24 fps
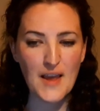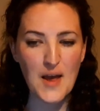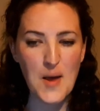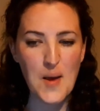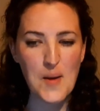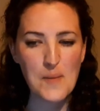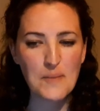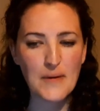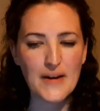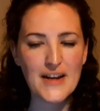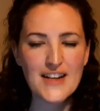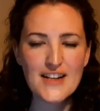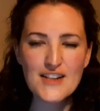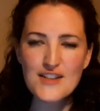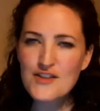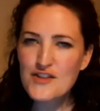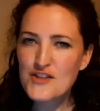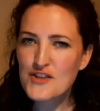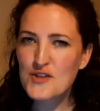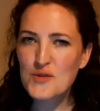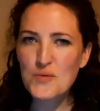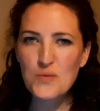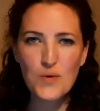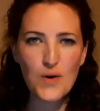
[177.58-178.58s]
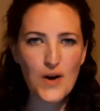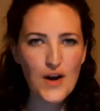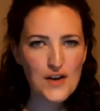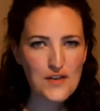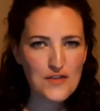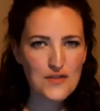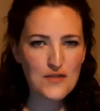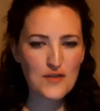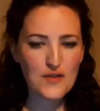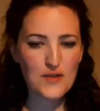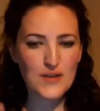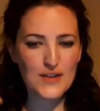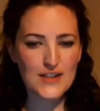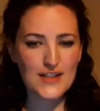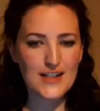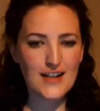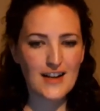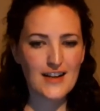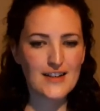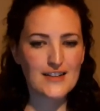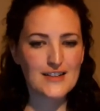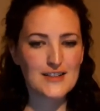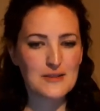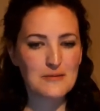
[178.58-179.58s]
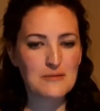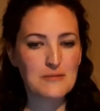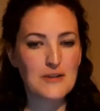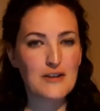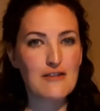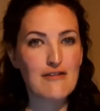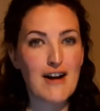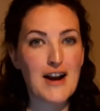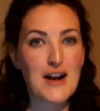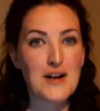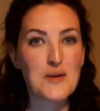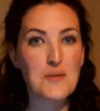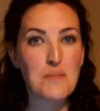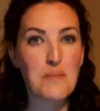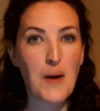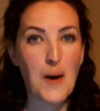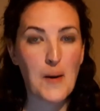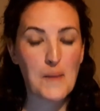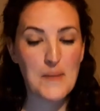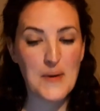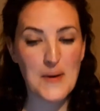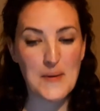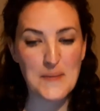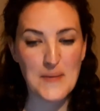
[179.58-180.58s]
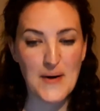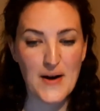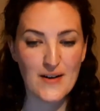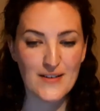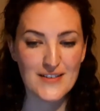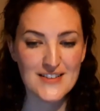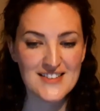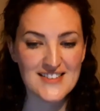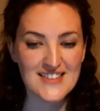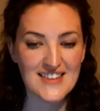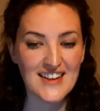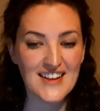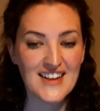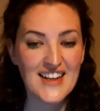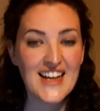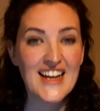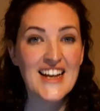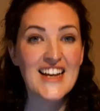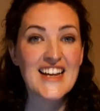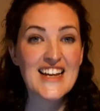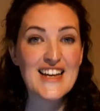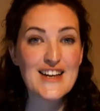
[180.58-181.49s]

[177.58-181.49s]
But he doesn't just work through us like some grand puppet master. He